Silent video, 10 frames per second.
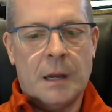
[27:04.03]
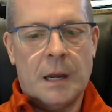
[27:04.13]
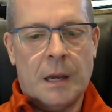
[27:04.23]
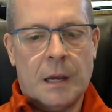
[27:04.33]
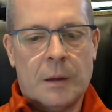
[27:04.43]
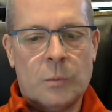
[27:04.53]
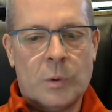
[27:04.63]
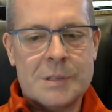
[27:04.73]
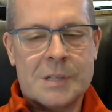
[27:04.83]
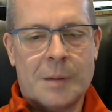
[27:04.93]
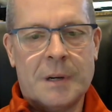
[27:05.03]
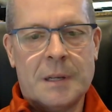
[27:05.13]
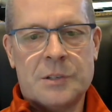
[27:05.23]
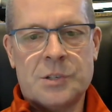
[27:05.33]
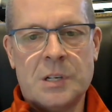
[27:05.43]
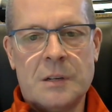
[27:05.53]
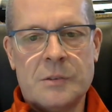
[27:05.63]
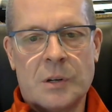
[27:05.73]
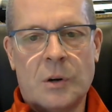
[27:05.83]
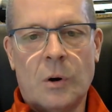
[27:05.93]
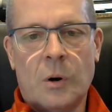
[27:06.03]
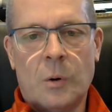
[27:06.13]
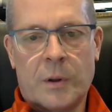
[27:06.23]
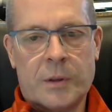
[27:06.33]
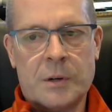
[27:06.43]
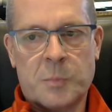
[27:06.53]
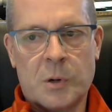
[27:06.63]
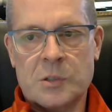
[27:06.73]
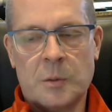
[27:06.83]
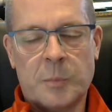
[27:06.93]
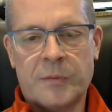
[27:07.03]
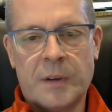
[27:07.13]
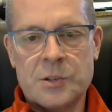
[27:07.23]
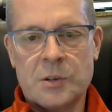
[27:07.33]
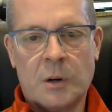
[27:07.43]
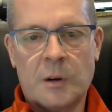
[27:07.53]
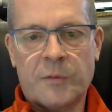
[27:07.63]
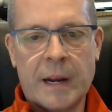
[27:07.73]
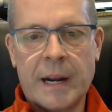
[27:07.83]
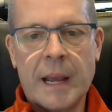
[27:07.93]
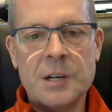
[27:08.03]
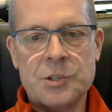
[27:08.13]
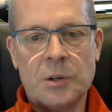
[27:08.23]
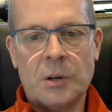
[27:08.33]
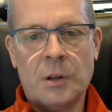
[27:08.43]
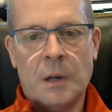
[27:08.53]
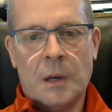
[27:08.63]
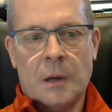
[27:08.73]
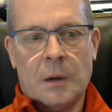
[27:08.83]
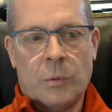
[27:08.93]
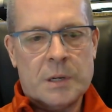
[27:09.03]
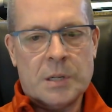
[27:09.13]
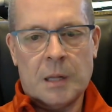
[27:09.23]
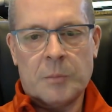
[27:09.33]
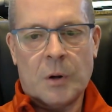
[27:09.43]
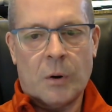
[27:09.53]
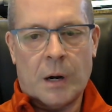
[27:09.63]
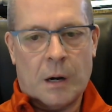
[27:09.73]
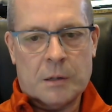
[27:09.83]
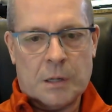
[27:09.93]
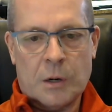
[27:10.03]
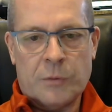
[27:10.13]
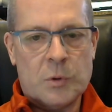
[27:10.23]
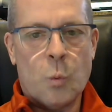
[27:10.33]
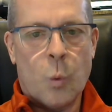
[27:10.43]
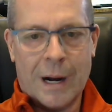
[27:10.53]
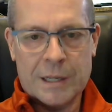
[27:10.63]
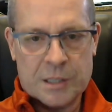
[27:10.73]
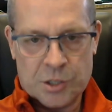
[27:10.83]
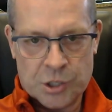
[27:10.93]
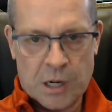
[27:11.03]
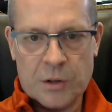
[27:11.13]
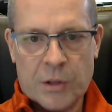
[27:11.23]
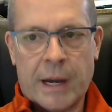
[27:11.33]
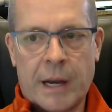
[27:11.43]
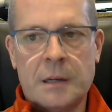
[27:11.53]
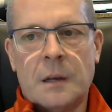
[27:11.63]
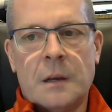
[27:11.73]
And when somebody achieves a goal, whether it's personal, professional, or financial, we tell them, go out, if you want to share that,